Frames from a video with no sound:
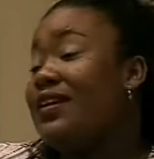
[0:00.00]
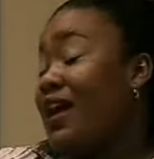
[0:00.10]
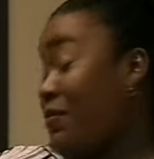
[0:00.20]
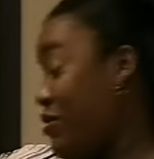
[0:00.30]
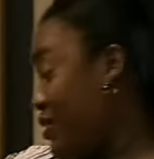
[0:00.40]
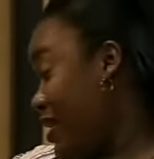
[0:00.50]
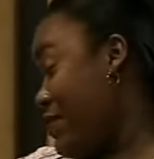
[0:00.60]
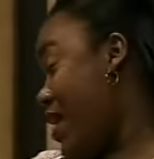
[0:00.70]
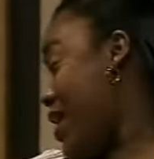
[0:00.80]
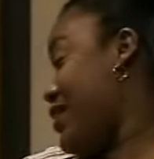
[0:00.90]
Now I'm gonna lay
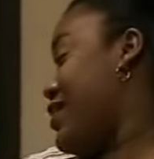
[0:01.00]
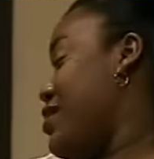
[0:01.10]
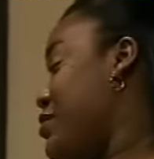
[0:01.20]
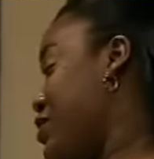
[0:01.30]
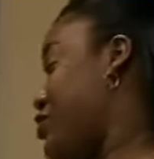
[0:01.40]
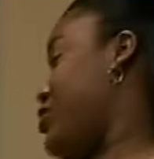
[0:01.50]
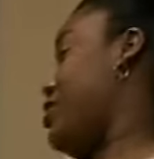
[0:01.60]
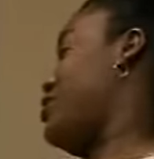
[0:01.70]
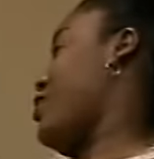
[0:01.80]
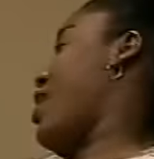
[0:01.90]
back and I'm gonna enjoy
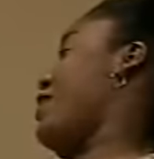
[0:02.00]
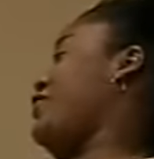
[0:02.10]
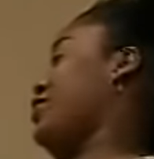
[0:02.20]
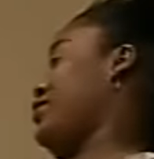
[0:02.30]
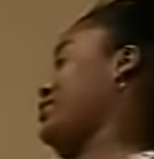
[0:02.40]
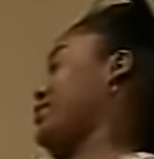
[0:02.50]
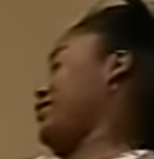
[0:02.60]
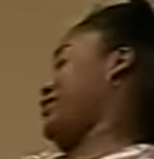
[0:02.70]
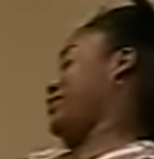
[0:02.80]
this ride for a little bit.